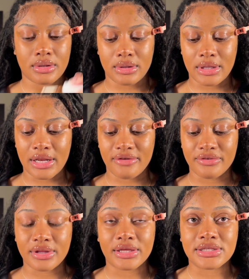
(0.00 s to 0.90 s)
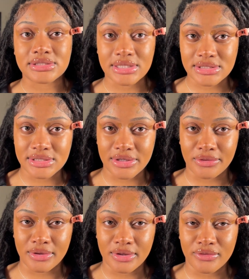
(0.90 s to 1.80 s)
that I feel like is
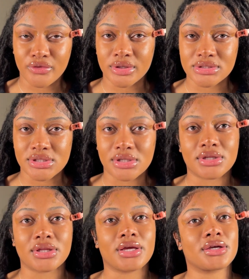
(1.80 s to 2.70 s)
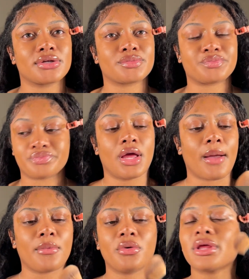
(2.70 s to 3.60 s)
necessary for this look. Like,
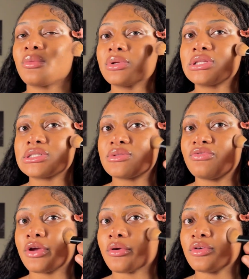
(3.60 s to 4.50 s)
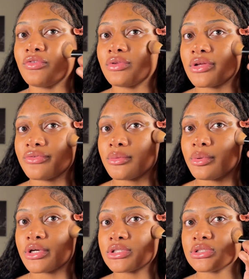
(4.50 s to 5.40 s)
I'm going in with this very fluffy
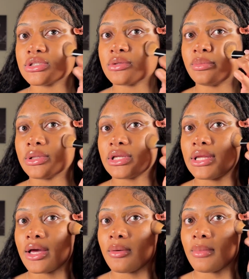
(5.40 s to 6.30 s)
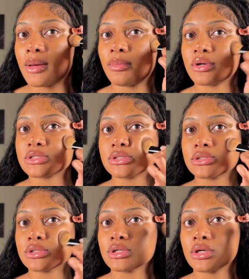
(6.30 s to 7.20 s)
brush to blend out my
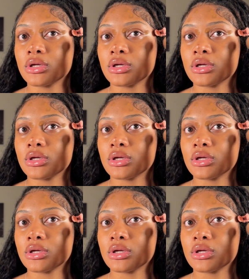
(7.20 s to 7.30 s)
bronzer,